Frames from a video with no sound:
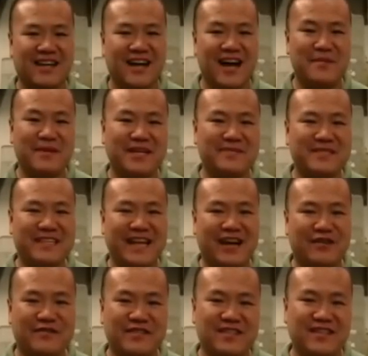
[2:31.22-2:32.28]
Hi, my name is
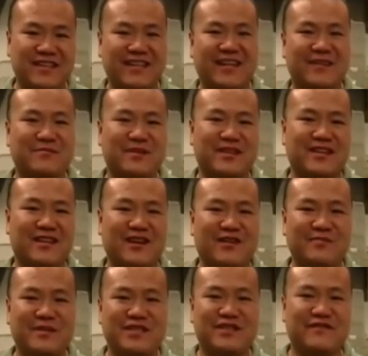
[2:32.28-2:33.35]
Calvin, and I'm with the
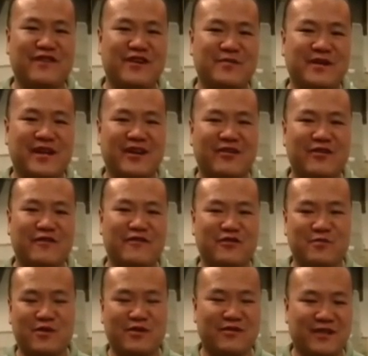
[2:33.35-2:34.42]
Long Beach Environmental Health
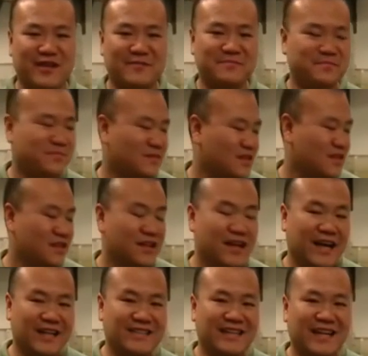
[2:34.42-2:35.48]
Food Program.
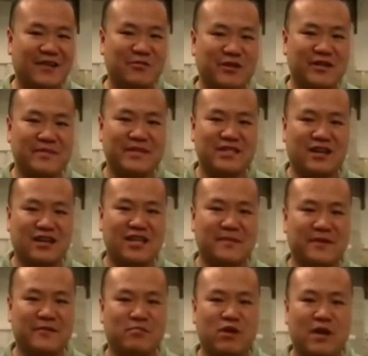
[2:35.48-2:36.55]
And today we're going to be talking
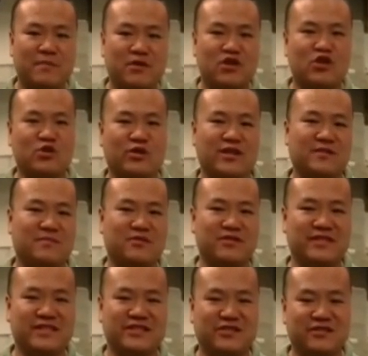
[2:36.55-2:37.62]
about proper cooling
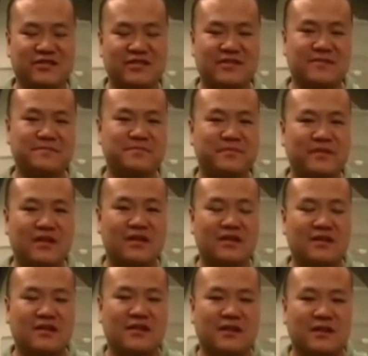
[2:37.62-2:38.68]
procedures.
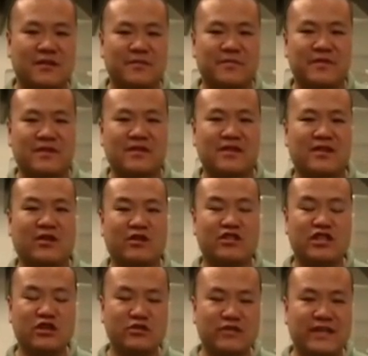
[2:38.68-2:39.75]
There are
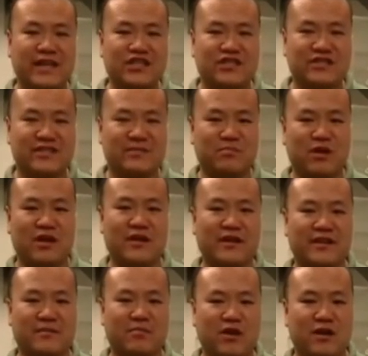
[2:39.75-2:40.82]
2 stages
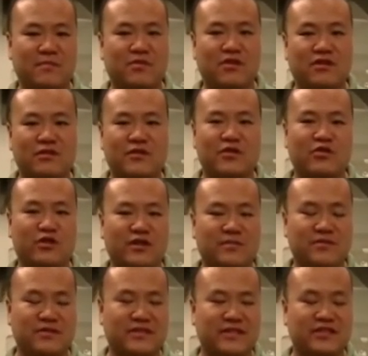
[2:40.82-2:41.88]
in the proper
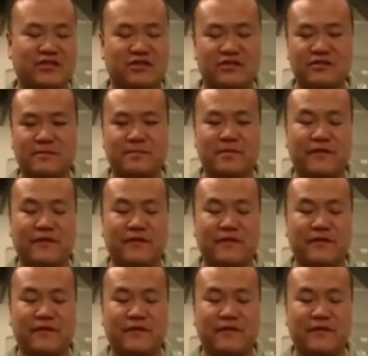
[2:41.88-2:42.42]
cooling procedures.